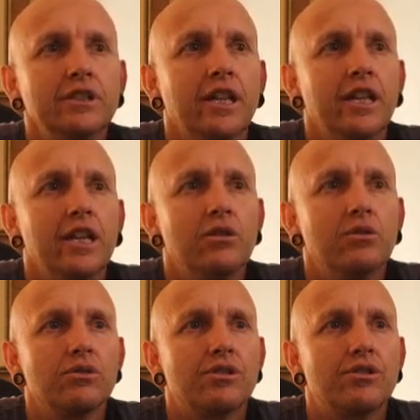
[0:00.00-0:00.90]

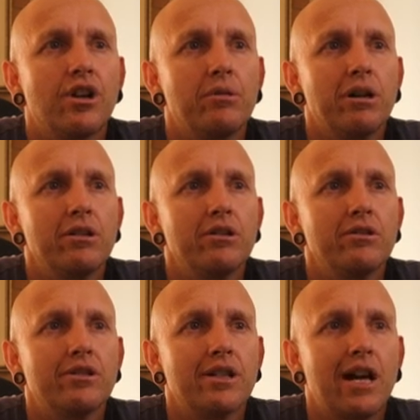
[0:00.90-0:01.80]
Eagles, Turbo,
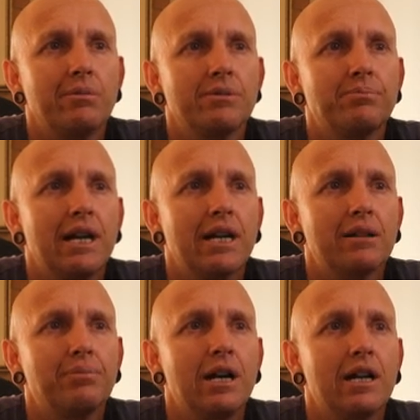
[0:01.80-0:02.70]
Saab is back,
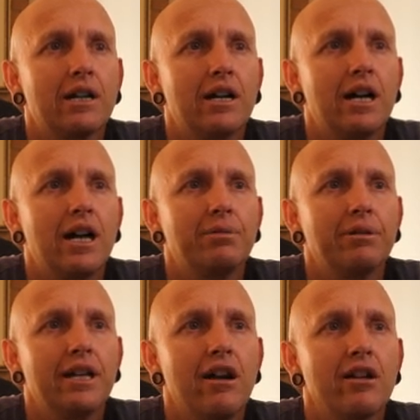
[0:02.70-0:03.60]
Parker, Harper,
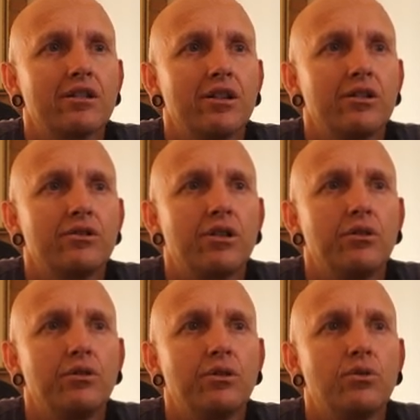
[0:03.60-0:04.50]
Garrick. So
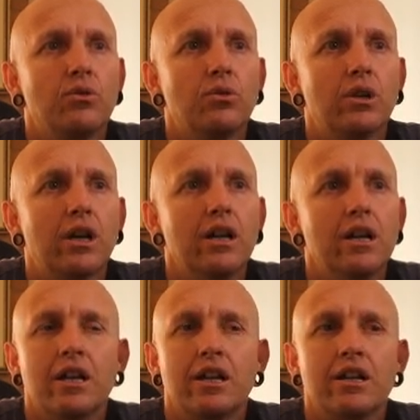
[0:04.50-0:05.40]
Tohu Kula
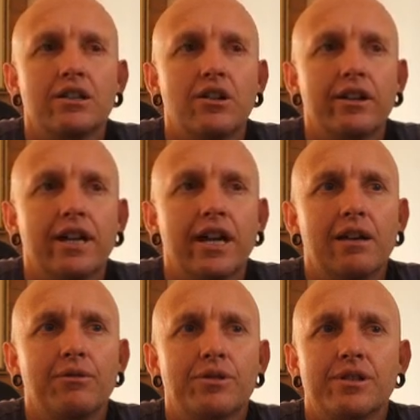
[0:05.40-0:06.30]
is not named,
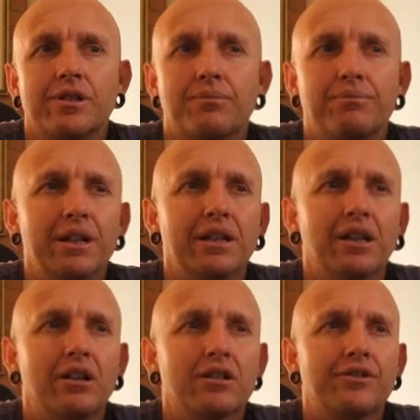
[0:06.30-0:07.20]
which is a big
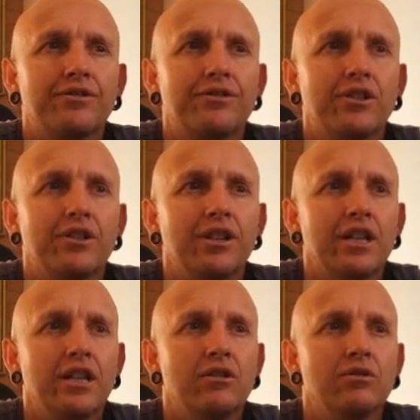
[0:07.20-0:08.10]
loss for the
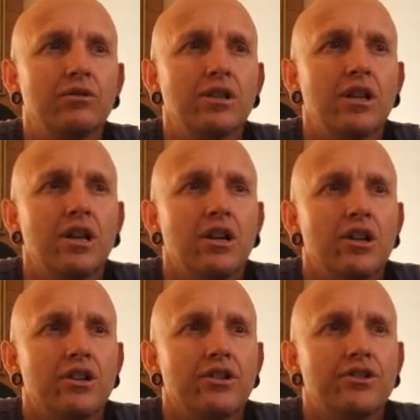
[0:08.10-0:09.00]
Eagles.
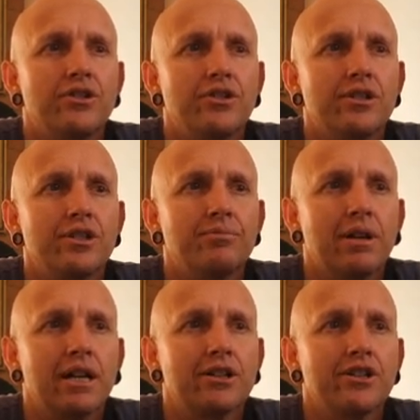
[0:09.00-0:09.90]
Schuster's
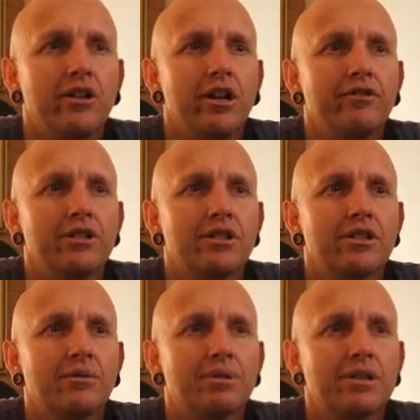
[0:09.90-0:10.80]
back, Cherry Evans,
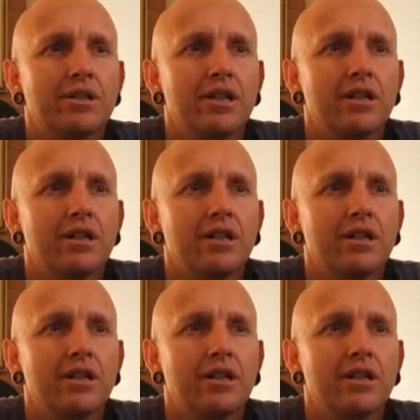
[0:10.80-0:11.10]
Pasika,